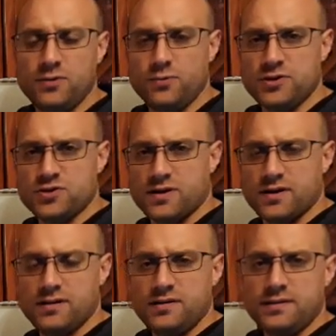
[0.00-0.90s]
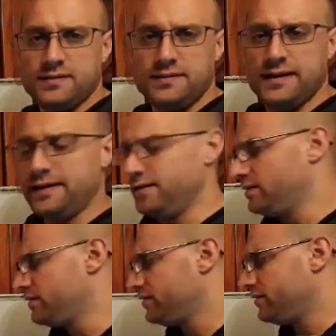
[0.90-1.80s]
which are then
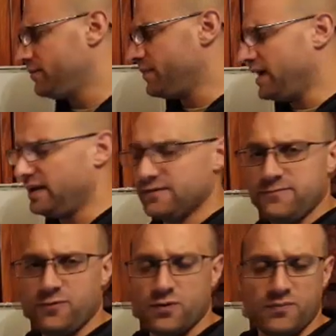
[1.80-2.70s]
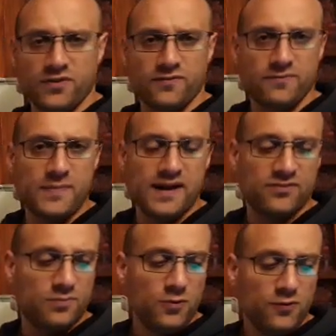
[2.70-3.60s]
the main forms of
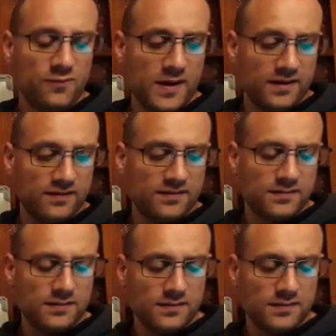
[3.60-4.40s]
mass movements.